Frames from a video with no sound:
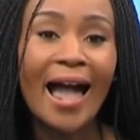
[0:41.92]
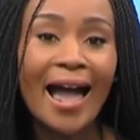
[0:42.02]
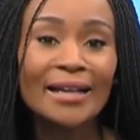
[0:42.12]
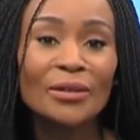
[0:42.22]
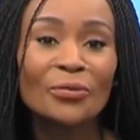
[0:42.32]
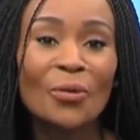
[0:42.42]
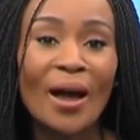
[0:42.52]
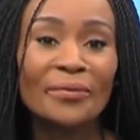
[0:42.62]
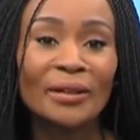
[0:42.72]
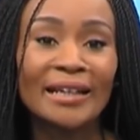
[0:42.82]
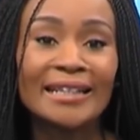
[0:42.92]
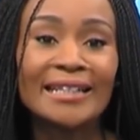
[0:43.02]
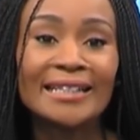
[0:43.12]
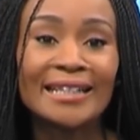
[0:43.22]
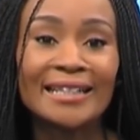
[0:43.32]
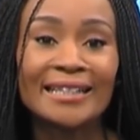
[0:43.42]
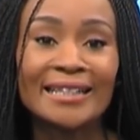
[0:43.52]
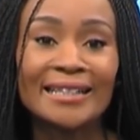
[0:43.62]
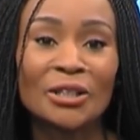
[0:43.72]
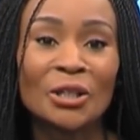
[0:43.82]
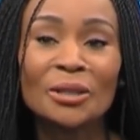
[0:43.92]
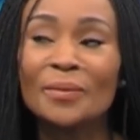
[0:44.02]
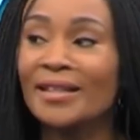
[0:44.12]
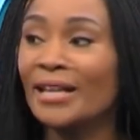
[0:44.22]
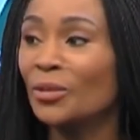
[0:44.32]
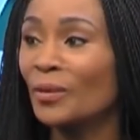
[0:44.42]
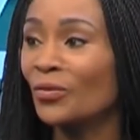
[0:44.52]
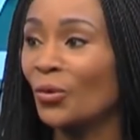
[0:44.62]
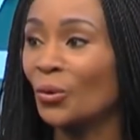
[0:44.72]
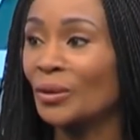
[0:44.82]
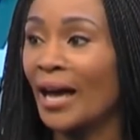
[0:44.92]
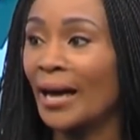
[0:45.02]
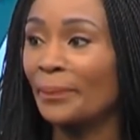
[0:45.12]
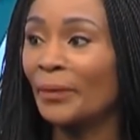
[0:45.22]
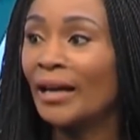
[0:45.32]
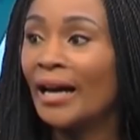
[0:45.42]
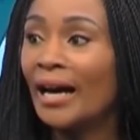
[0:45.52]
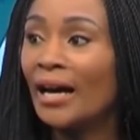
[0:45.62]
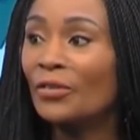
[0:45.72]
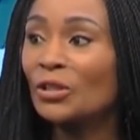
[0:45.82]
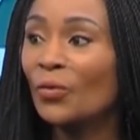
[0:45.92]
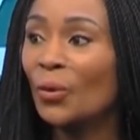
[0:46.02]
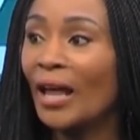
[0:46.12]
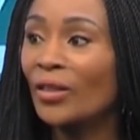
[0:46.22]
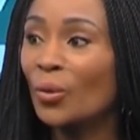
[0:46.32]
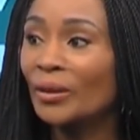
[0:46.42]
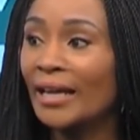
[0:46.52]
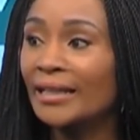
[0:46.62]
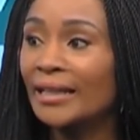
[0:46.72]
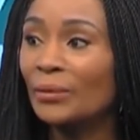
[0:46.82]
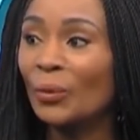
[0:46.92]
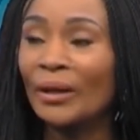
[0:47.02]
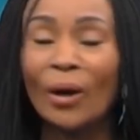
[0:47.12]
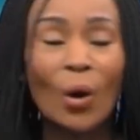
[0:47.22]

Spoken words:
and for African citizens. Gentlemen, thanks so much for your time. First of all, I thought that we